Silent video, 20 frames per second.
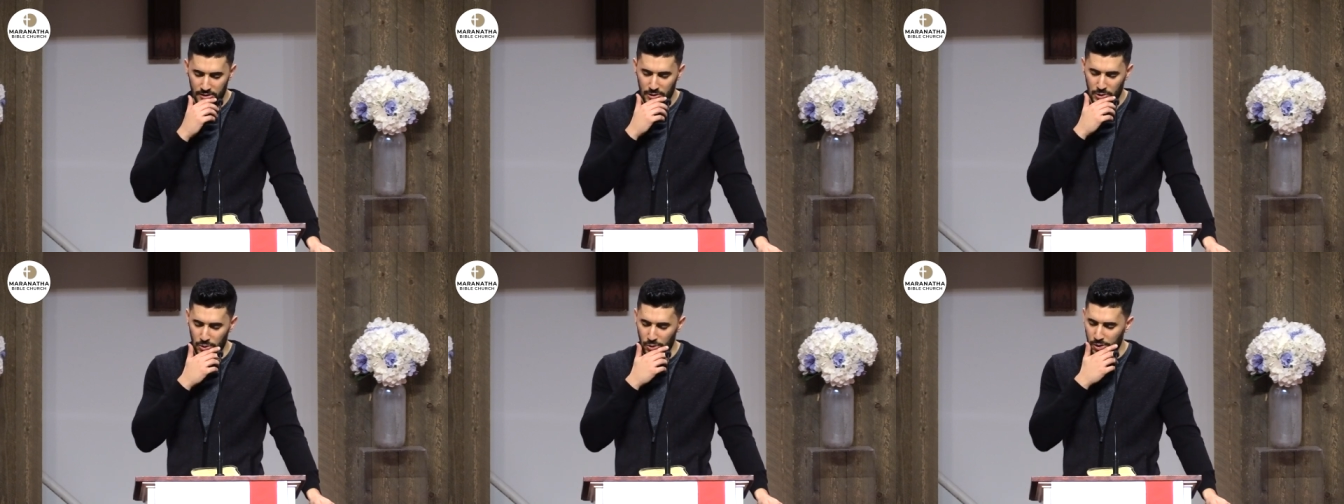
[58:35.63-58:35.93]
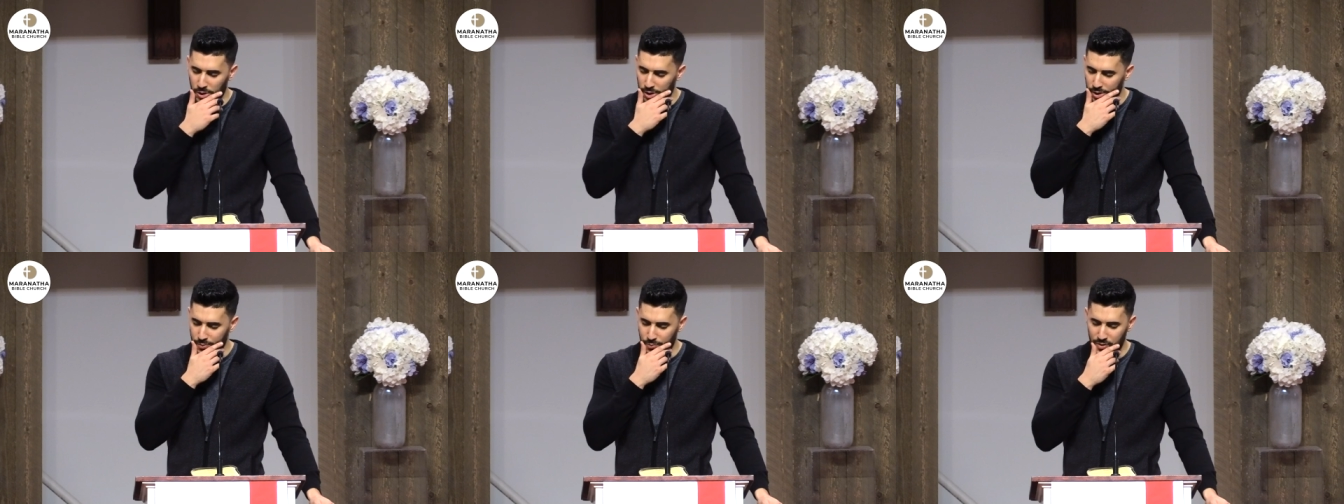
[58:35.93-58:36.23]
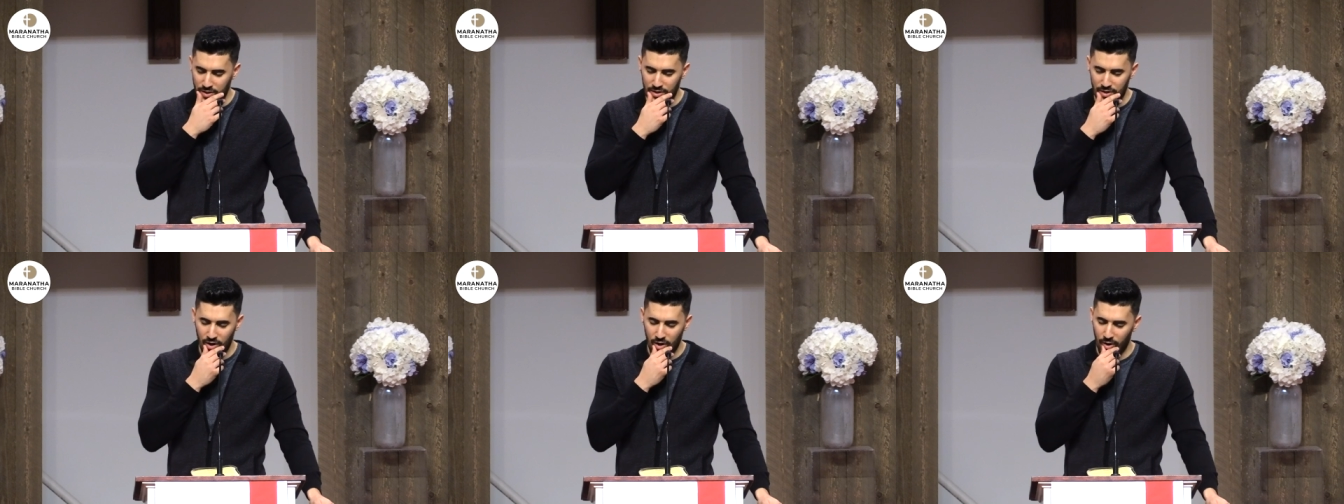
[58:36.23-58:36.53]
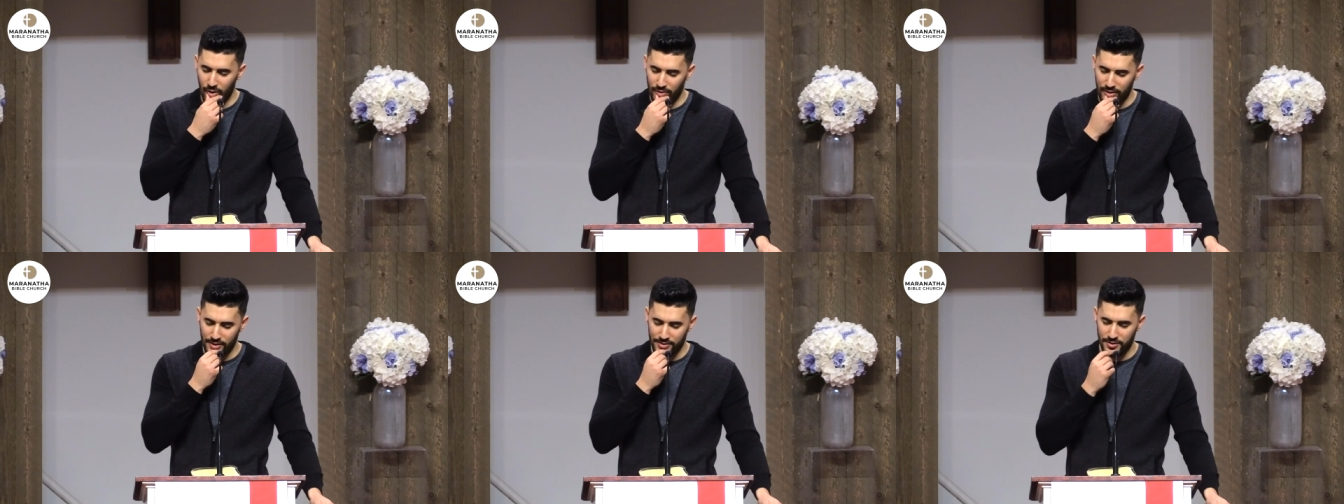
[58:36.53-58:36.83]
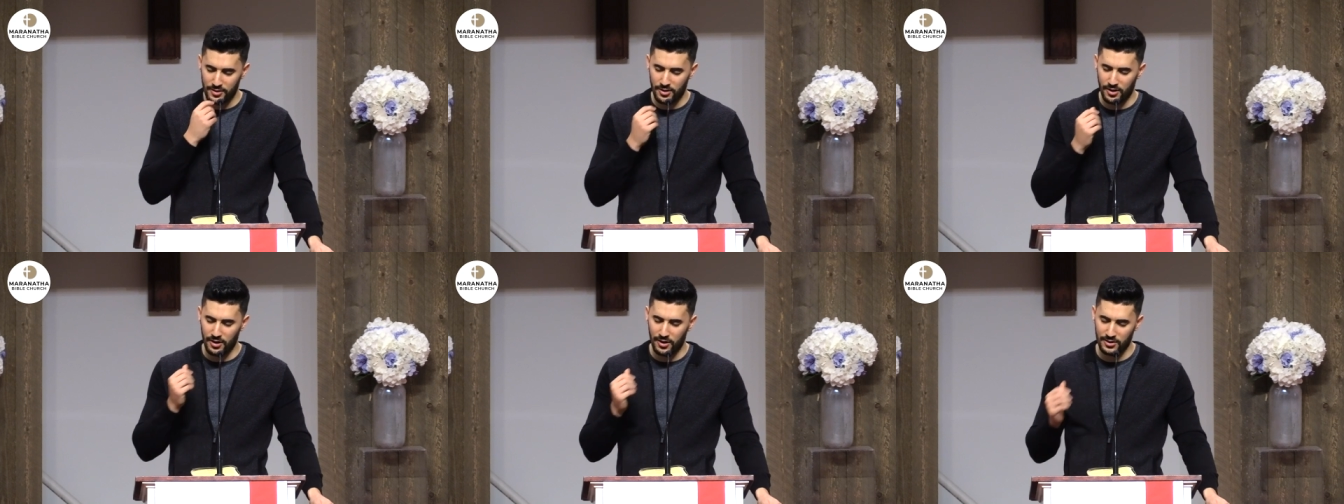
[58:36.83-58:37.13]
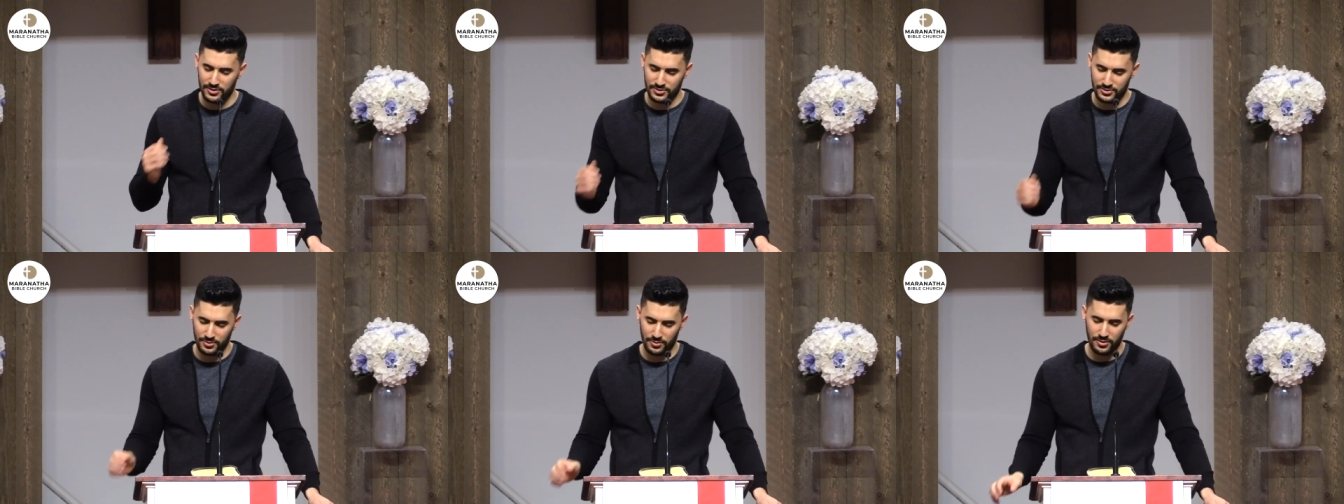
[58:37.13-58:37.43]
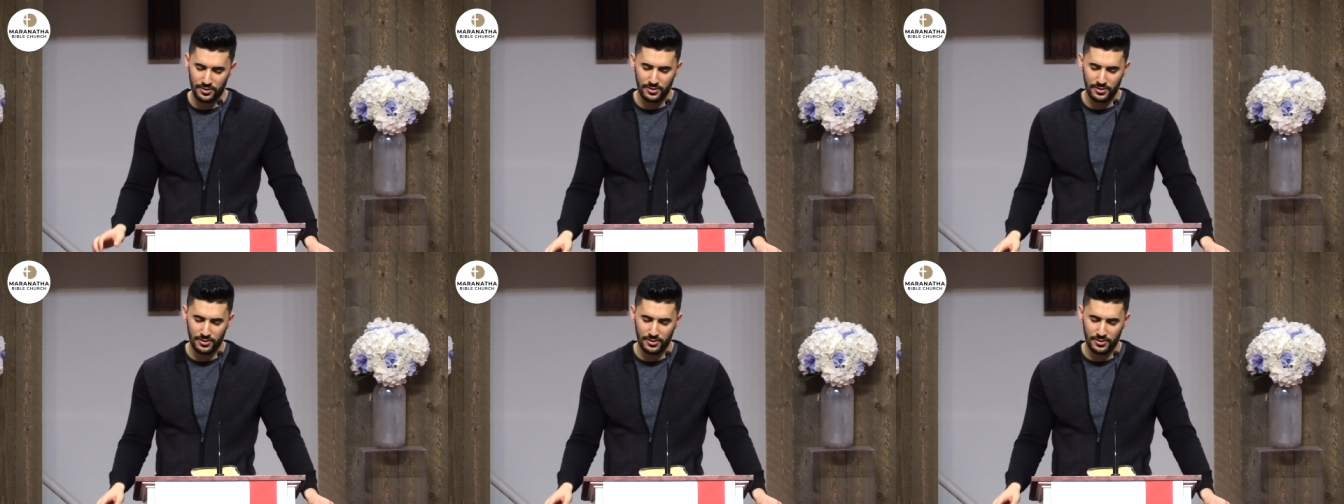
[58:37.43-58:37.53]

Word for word: Lord, we know that there are also